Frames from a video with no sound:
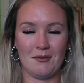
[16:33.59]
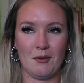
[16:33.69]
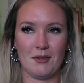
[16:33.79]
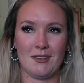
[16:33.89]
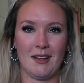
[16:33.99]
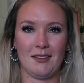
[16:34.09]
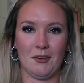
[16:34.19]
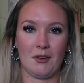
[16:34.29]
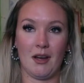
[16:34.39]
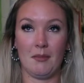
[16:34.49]
Of course, it's not like
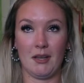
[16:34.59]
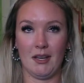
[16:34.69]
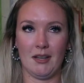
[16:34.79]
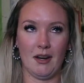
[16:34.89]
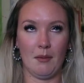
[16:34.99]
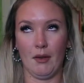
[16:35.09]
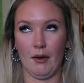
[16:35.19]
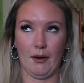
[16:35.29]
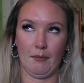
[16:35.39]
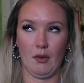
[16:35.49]
they're coming in and I'm
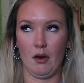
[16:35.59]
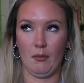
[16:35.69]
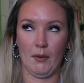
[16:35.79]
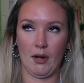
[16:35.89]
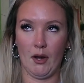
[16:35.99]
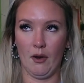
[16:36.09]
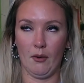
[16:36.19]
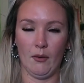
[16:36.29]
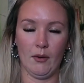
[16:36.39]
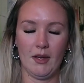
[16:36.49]
like, here we
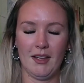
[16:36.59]
go.